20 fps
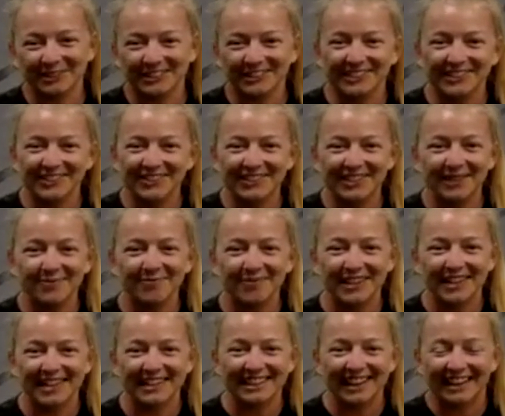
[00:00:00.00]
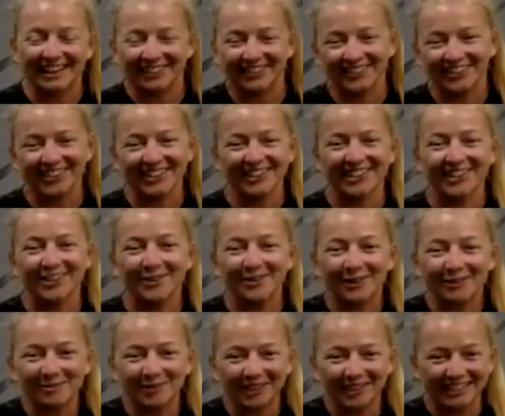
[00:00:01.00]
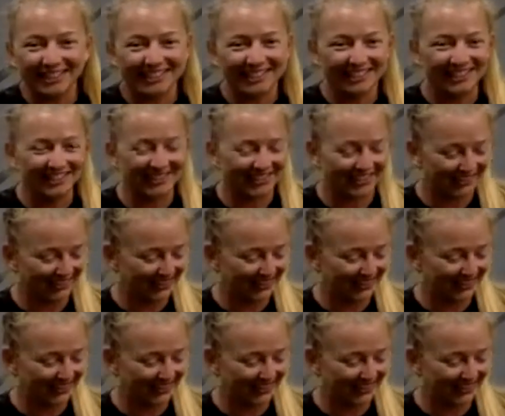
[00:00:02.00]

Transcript: to do something that you wouldn't normally do.